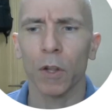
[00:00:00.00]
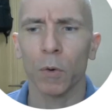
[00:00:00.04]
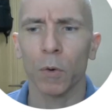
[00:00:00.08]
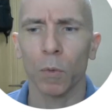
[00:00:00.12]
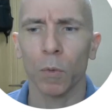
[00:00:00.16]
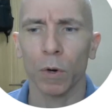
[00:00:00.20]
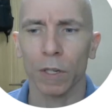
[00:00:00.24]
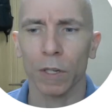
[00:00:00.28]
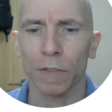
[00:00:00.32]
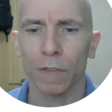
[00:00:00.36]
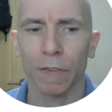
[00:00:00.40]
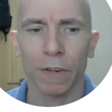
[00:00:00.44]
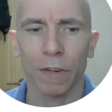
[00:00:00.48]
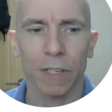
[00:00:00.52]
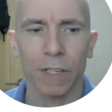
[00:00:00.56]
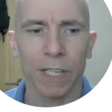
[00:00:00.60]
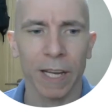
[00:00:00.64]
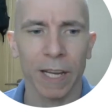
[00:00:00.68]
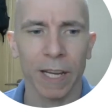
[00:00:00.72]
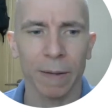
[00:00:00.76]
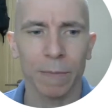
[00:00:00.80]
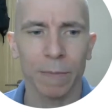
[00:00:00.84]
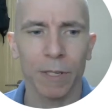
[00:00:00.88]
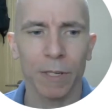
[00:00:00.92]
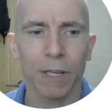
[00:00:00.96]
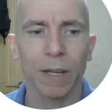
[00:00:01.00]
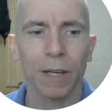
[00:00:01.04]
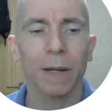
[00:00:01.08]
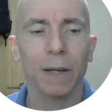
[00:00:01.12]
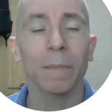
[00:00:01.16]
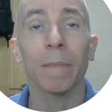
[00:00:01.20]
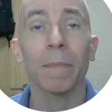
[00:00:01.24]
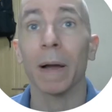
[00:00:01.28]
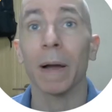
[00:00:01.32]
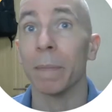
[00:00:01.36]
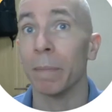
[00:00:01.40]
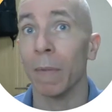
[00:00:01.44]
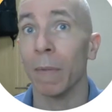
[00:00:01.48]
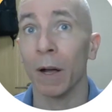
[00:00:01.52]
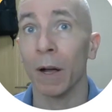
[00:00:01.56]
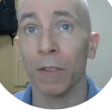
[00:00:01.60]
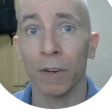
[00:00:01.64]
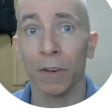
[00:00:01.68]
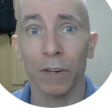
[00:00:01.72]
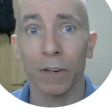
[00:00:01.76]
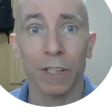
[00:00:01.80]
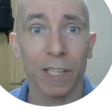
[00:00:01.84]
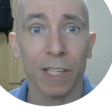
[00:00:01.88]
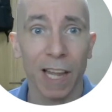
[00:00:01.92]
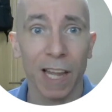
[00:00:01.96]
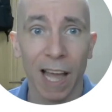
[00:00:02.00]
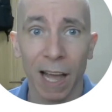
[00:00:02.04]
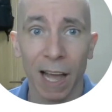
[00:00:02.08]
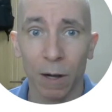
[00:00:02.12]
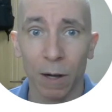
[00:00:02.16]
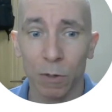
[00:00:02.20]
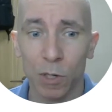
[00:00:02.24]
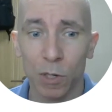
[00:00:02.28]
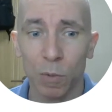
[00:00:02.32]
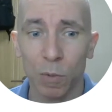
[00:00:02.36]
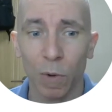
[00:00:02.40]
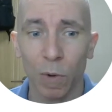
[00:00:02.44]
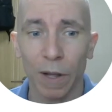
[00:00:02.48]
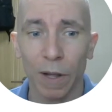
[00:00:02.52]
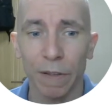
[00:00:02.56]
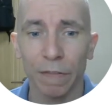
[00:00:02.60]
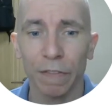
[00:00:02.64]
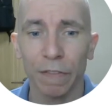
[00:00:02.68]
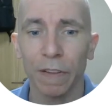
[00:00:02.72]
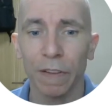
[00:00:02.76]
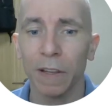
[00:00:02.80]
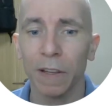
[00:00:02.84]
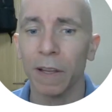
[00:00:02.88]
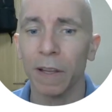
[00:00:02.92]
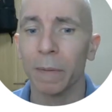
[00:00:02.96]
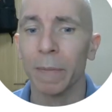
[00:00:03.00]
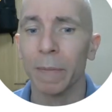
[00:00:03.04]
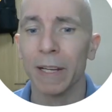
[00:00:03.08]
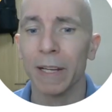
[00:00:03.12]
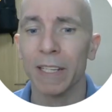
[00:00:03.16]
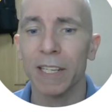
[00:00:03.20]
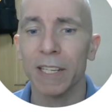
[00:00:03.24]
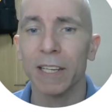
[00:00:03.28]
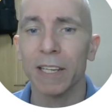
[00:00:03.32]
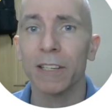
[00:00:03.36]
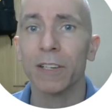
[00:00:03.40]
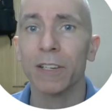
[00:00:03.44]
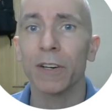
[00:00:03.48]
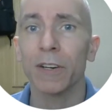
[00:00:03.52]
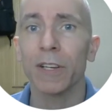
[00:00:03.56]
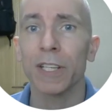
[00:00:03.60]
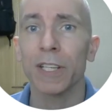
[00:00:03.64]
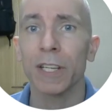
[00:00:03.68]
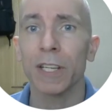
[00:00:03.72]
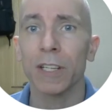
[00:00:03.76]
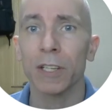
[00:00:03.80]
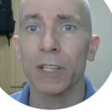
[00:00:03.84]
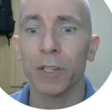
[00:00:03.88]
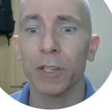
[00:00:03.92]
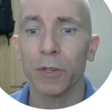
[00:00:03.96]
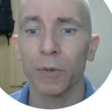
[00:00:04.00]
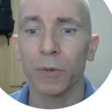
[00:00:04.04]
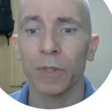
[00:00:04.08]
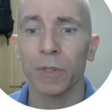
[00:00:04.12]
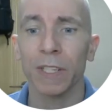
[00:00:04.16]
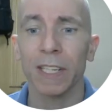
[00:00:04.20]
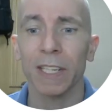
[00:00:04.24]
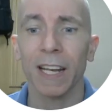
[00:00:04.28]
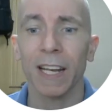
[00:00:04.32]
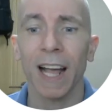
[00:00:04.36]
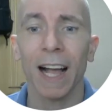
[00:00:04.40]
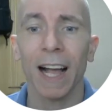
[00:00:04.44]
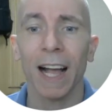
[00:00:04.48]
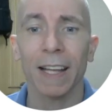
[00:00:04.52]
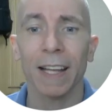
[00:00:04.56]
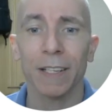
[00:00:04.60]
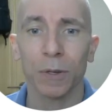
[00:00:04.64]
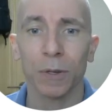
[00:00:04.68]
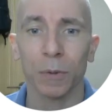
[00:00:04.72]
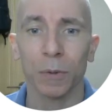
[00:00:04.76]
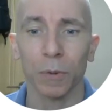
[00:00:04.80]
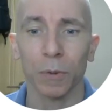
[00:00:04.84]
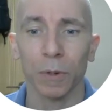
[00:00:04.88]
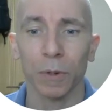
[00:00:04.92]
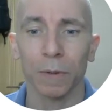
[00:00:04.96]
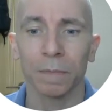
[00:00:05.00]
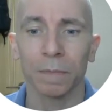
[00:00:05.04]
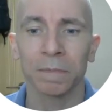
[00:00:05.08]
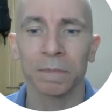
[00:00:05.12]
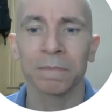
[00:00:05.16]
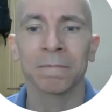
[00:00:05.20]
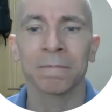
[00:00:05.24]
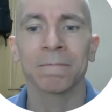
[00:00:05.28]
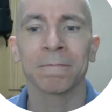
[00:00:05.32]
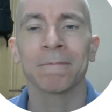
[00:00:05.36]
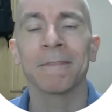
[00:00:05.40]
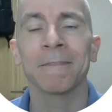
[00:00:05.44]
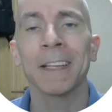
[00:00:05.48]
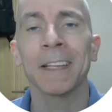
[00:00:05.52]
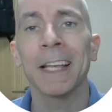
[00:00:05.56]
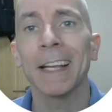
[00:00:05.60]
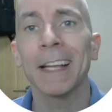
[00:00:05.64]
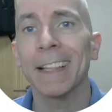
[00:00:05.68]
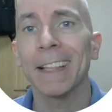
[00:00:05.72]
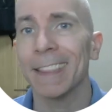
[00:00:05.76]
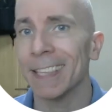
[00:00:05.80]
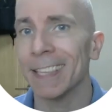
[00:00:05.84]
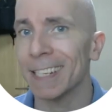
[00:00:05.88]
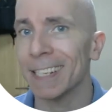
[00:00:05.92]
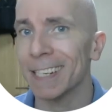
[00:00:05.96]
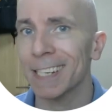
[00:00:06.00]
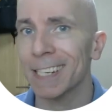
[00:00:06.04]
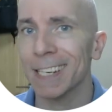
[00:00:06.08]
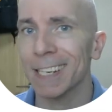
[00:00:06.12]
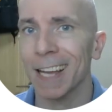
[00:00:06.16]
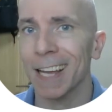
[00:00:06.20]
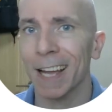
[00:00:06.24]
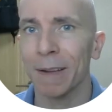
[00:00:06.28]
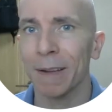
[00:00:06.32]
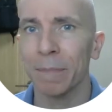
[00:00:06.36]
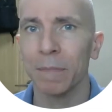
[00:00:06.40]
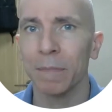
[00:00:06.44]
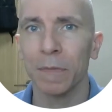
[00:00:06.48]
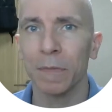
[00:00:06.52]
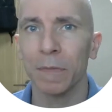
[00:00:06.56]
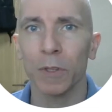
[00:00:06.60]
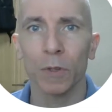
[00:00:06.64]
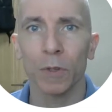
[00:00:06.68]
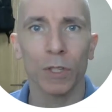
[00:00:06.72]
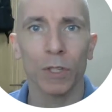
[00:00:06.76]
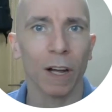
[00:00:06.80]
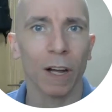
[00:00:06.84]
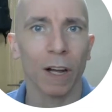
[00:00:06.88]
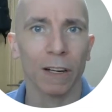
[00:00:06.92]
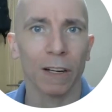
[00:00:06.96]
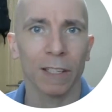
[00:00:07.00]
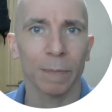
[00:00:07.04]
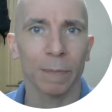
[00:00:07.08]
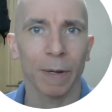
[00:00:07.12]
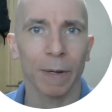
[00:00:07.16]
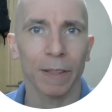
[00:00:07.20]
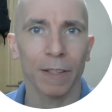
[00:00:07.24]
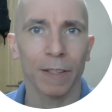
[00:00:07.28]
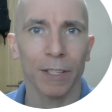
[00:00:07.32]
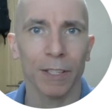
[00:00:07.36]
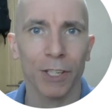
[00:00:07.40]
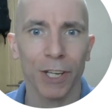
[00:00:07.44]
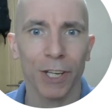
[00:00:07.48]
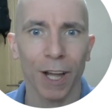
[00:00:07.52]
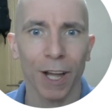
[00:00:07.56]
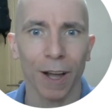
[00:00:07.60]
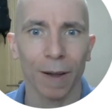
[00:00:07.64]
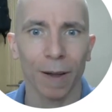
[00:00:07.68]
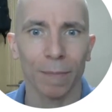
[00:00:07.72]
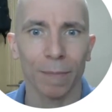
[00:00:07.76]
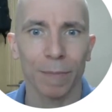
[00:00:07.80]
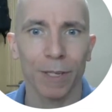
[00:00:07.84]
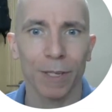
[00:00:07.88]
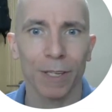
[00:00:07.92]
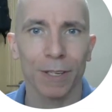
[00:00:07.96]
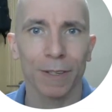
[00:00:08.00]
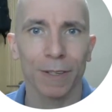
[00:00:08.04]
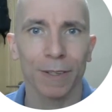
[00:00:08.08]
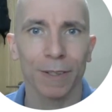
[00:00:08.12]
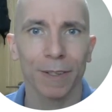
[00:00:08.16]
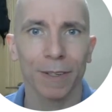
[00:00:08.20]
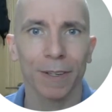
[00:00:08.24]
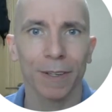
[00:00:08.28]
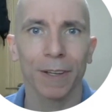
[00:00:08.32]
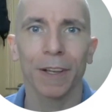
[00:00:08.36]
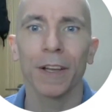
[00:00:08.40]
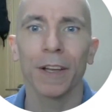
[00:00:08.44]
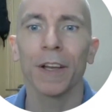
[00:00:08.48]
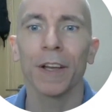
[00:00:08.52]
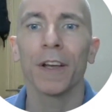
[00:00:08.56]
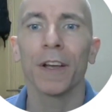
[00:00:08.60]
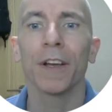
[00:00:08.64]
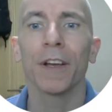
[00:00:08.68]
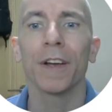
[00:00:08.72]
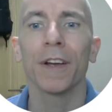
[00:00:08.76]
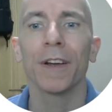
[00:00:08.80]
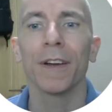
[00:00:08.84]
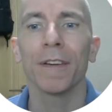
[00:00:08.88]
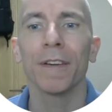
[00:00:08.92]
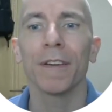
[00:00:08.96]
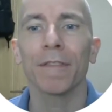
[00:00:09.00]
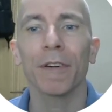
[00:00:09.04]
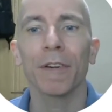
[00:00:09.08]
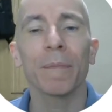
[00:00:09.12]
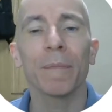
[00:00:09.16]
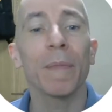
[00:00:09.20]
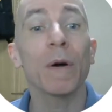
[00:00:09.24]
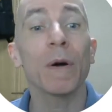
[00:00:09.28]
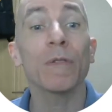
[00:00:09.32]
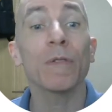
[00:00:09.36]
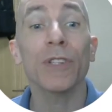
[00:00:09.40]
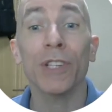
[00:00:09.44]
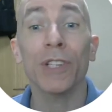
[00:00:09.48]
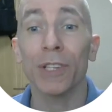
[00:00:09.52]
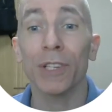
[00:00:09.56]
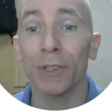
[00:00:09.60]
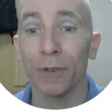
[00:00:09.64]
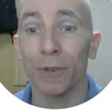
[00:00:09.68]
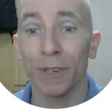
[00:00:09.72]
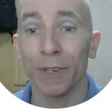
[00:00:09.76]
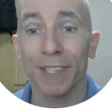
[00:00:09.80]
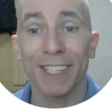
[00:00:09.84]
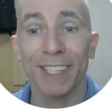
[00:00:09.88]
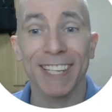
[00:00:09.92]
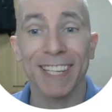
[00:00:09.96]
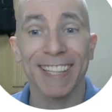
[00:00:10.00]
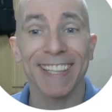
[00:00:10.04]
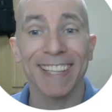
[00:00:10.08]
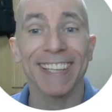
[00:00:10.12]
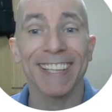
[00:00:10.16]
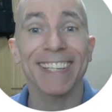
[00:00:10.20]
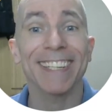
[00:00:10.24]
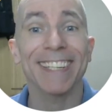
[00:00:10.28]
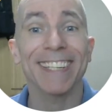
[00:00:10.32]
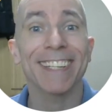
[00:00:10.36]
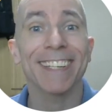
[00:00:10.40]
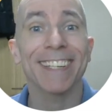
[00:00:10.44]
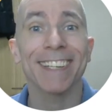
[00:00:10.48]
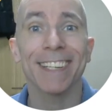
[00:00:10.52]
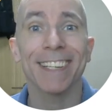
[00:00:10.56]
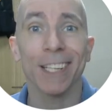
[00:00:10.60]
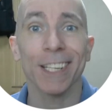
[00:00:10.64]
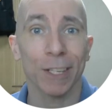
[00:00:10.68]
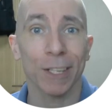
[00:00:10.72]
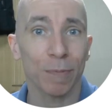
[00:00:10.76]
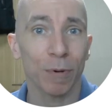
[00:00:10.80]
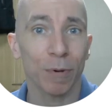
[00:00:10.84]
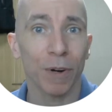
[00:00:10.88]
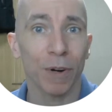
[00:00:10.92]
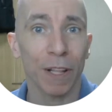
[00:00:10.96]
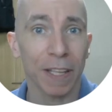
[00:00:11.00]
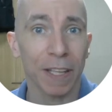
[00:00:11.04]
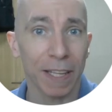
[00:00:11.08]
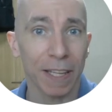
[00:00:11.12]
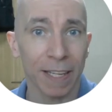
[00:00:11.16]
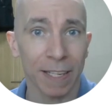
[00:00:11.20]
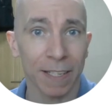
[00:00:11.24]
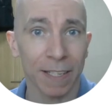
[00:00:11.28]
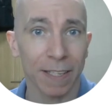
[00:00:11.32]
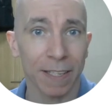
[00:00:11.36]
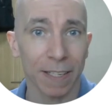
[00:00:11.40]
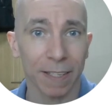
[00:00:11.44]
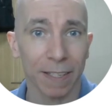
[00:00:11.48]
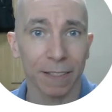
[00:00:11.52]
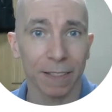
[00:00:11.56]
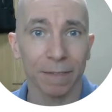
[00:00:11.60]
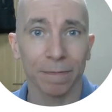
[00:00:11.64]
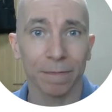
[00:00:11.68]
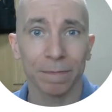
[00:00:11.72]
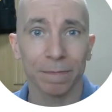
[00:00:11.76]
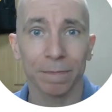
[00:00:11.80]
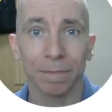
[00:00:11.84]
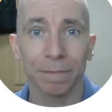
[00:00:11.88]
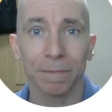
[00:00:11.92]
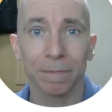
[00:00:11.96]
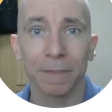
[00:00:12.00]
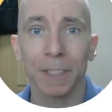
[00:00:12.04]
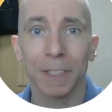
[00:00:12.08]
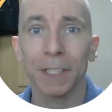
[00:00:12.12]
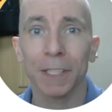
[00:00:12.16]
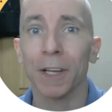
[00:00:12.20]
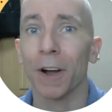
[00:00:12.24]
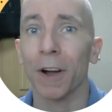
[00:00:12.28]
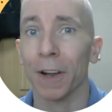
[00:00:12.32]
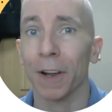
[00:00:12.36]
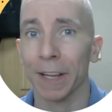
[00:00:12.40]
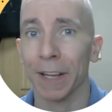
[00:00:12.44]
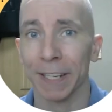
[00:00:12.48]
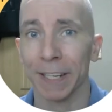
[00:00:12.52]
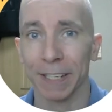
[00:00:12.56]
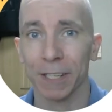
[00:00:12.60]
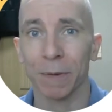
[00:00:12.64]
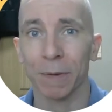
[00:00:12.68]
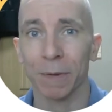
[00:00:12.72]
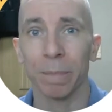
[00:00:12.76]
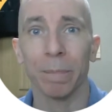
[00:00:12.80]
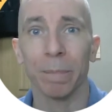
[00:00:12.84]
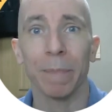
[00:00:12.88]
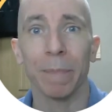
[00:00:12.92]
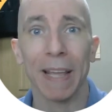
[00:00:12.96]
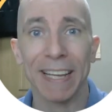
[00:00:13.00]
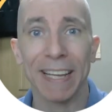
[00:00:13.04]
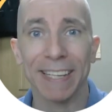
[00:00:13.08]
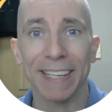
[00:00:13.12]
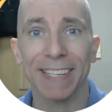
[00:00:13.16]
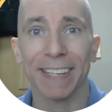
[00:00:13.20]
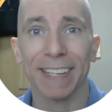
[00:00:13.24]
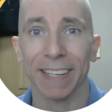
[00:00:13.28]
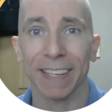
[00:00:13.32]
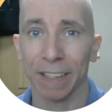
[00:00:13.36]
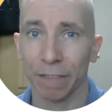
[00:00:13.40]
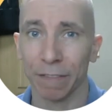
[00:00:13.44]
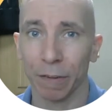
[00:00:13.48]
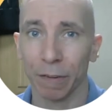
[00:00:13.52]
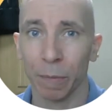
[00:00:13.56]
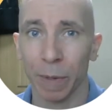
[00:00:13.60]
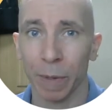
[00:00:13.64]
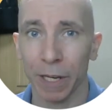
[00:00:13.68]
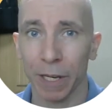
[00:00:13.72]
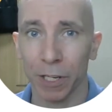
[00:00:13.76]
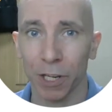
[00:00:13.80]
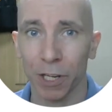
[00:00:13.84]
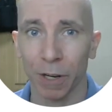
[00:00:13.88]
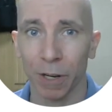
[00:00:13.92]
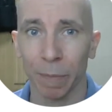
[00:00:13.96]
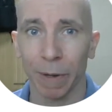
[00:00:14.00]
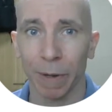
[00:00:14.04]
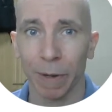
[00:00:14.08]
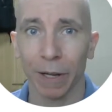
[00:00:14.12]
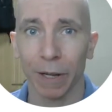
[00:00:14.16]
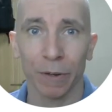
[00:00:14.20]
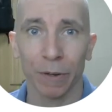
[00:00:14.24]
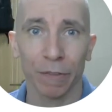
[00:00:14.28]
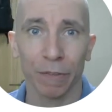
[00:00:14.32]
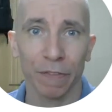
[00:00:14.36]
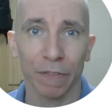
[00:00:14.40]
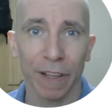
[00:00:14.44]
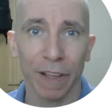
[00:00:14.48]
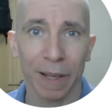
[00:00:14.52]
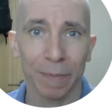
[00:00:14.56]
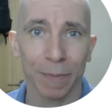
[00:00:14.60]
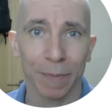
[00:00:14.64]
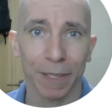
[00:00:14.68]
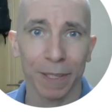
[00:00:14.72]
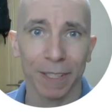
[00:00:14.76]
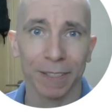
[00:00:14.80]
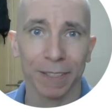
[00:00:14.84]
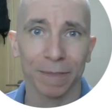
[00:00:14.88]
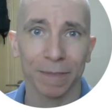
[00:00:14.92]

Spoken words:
works for Samsung, my mother is a housewife, and my sister is a student in high school. This time you talked about the jobs. For most students, this is pretty easy, talking some basic information about your family.